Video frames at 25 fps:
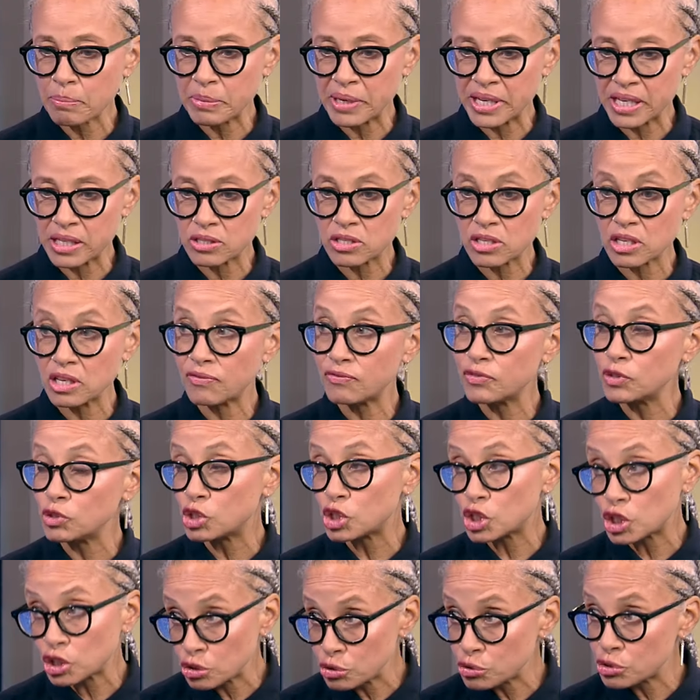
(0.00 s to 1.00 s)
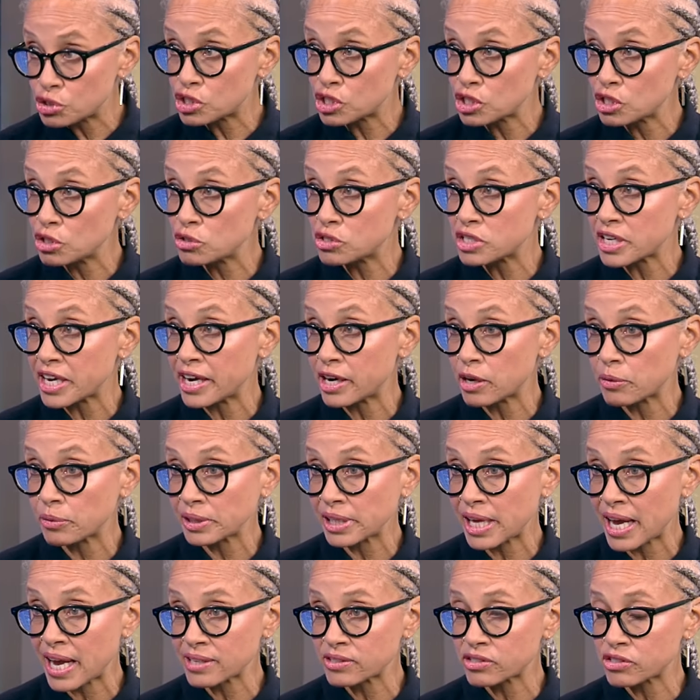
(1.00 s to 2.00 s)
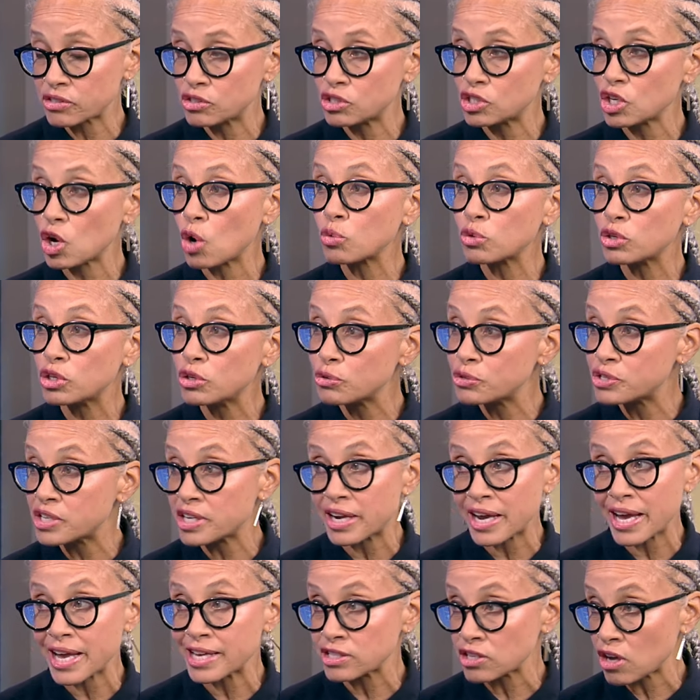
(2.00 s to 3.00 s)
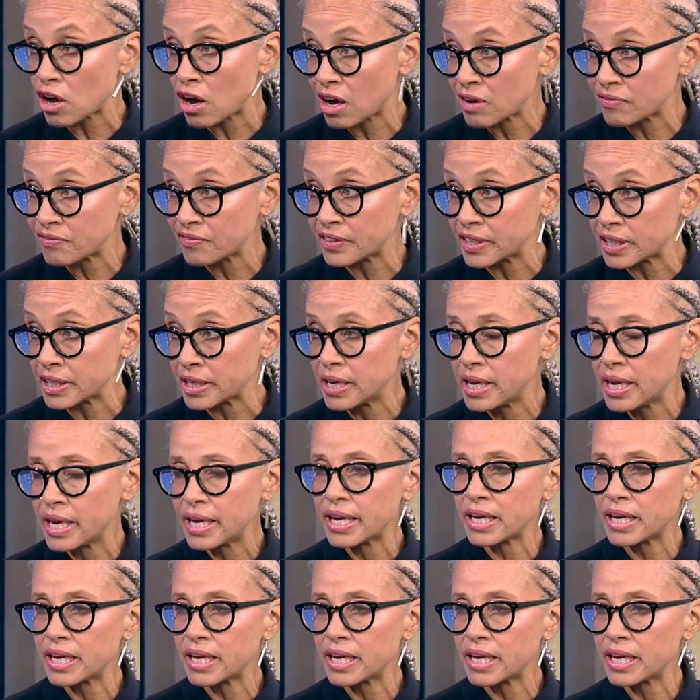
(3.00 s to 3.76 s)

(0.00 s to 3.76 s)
means if you choose to use a hair relaxer, don't use it as often.